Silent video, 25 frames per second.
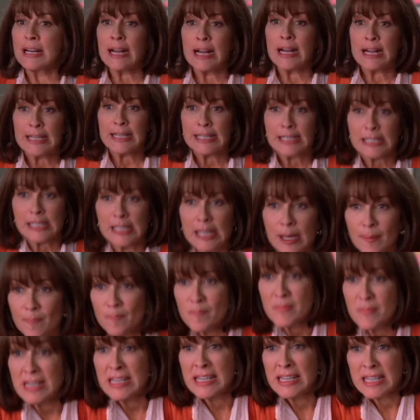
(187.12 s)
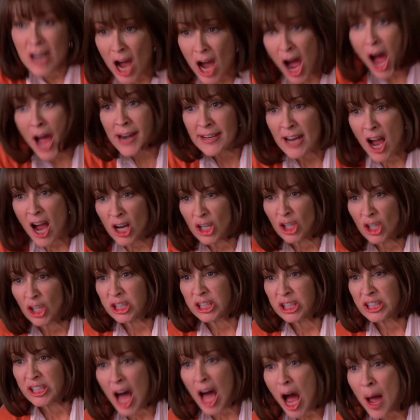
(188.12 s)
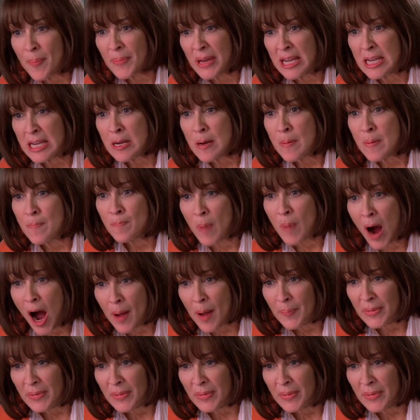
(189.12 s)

I am not a glommy mommy.